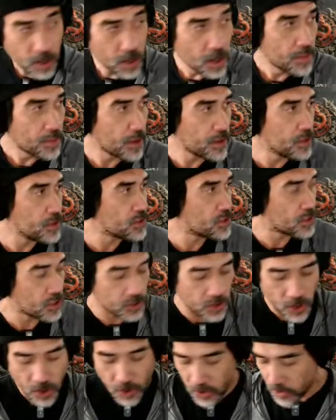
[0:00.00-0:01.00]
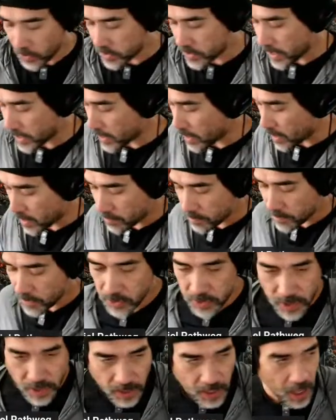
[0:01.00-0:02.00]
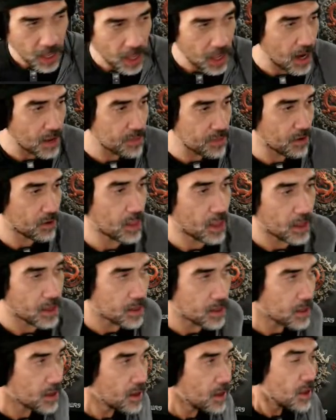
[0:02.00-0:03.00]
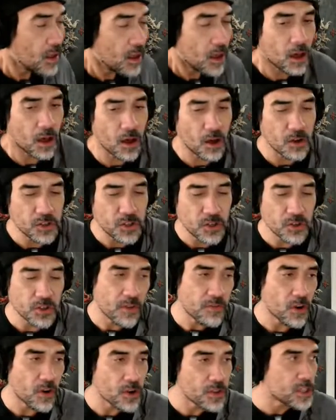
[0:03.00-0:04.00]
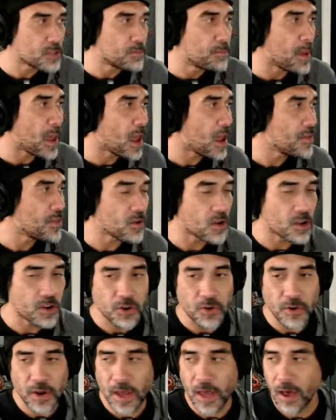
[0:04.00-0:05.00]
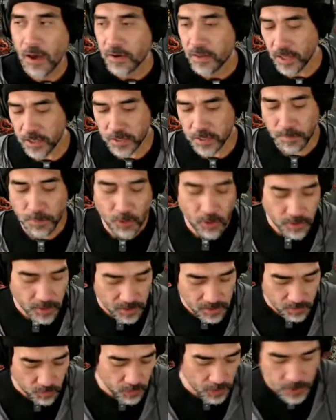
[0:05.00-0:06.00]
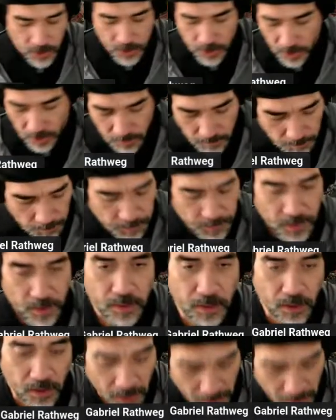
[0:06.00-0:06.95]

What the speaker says: I used to know who was like a music guy, and they're like, "Oh, dude, you ever heard this band? They're underground and they support this weird shit." They're like